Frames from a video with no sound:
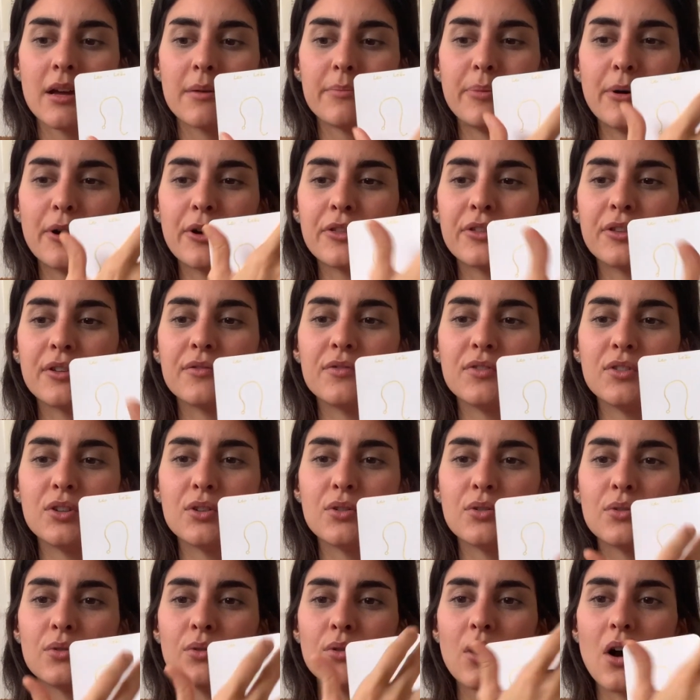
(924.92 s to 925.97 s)
both of
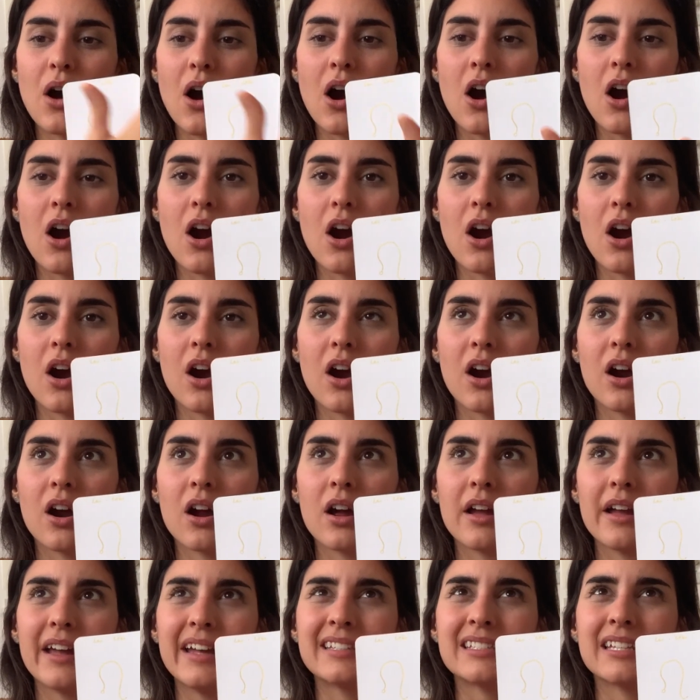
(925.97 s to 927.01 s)
you are,
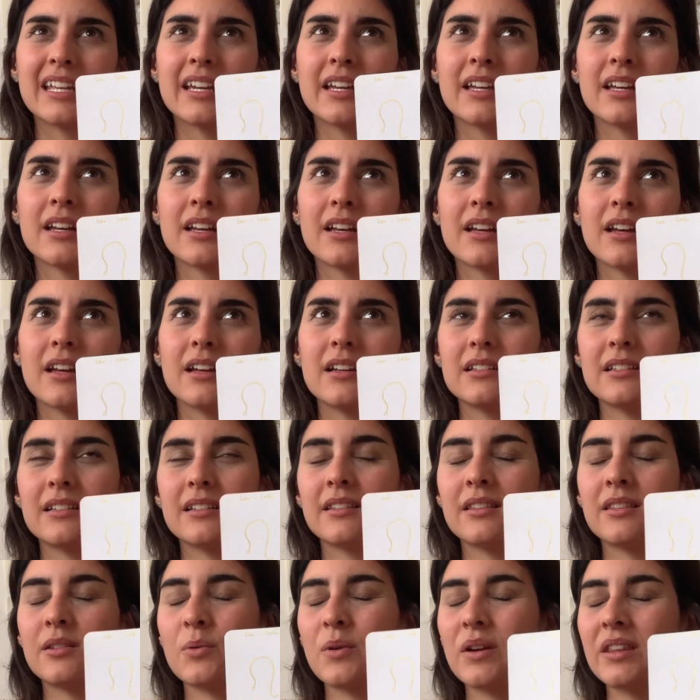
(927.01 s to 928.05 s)
it's like
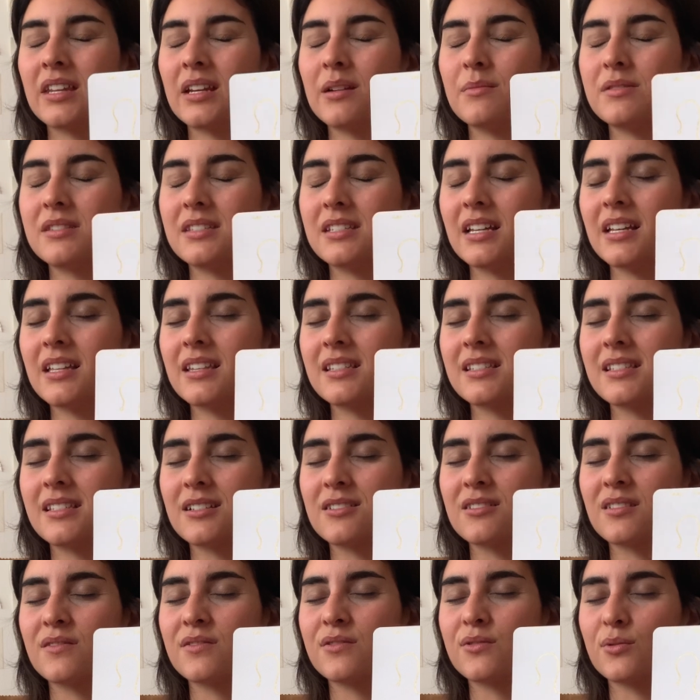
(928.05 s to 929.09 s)
the way that I'm seeing the
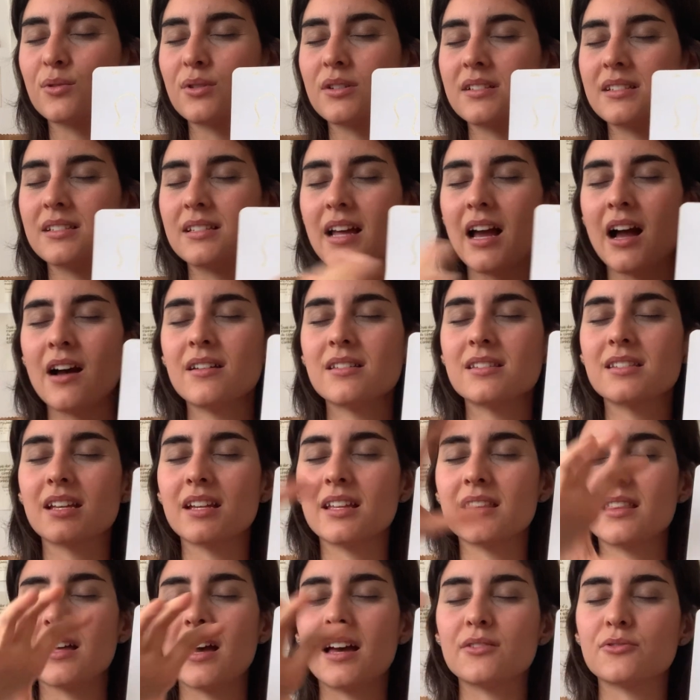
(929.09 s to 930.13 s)
Six of Swords now is
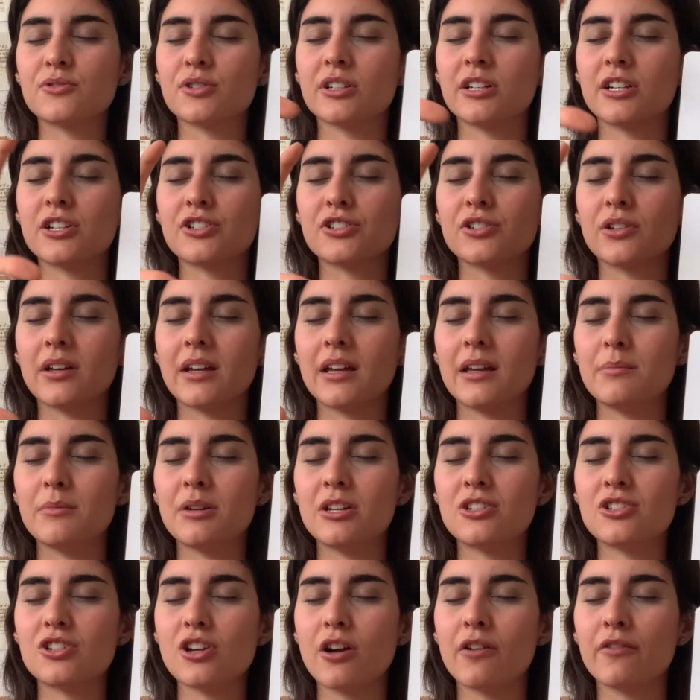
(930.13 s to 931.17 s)
like that traditional
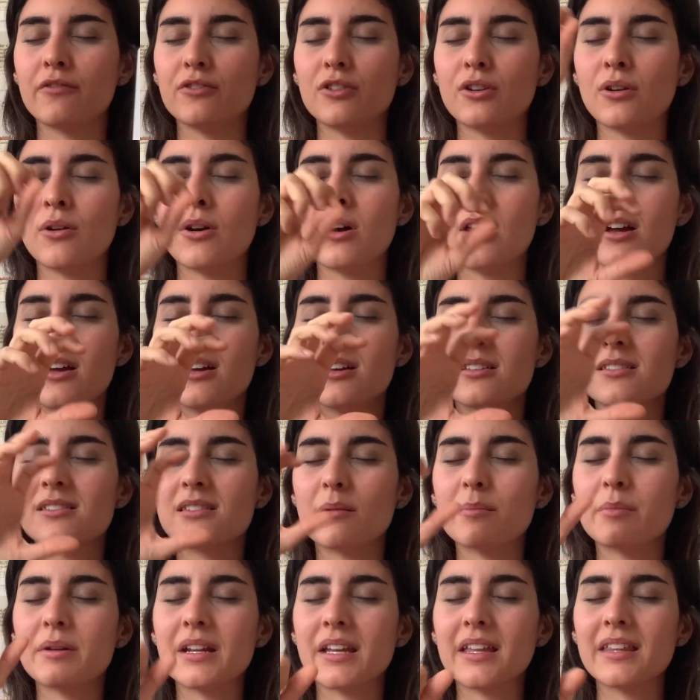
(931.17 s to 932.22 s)
image of, you know,
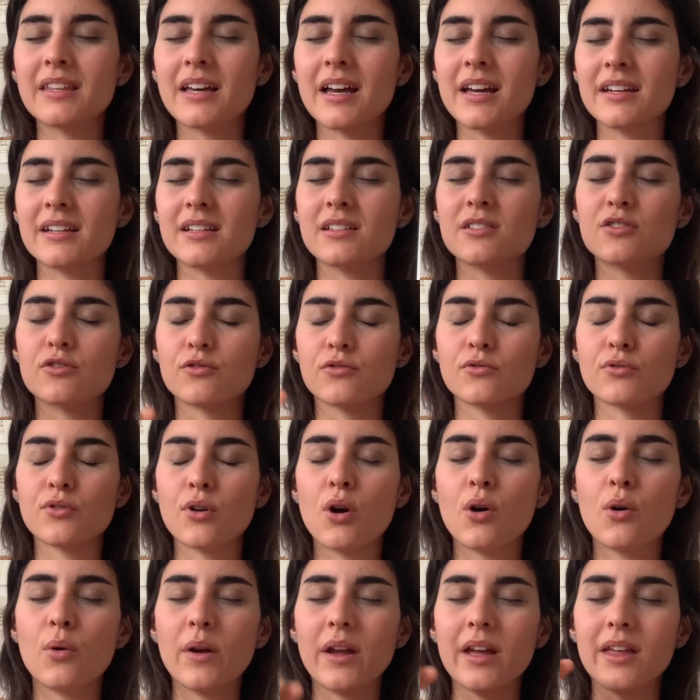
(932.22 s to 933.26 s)
somebody that is
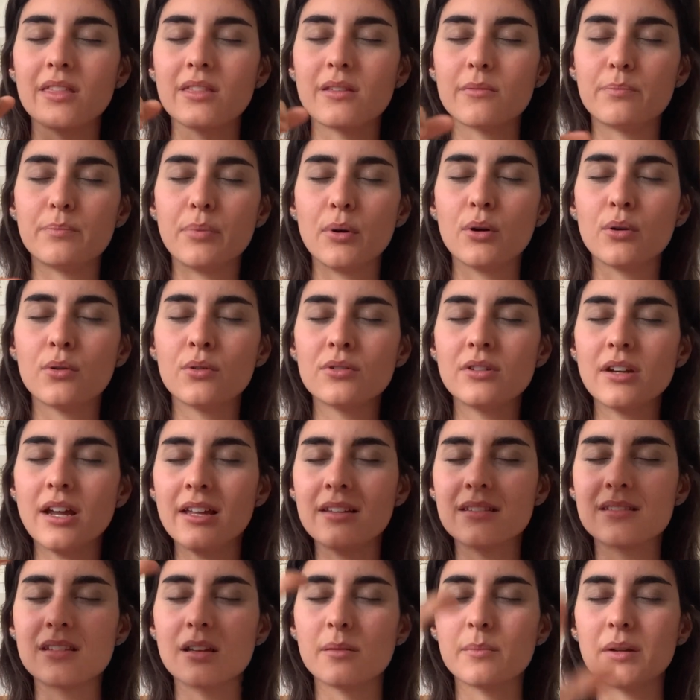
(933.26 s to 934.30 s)
rowing the boat
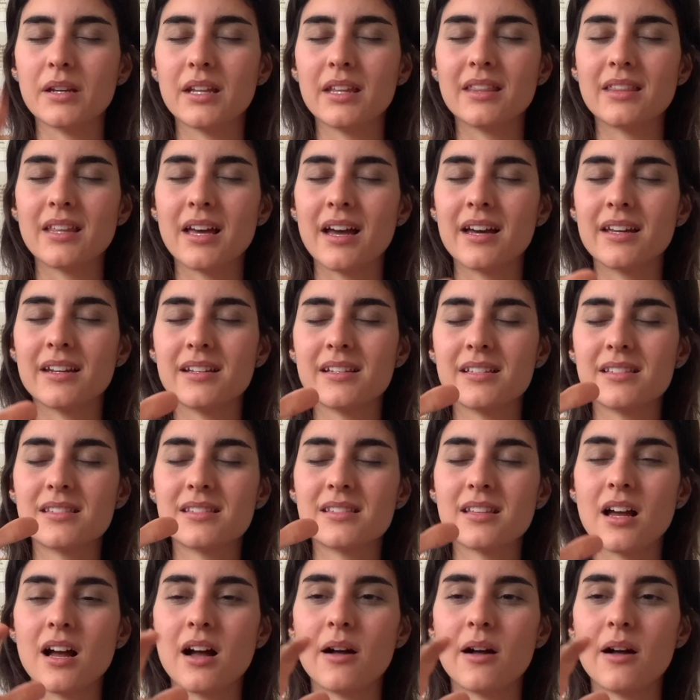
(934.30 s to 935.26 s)
and somebody that is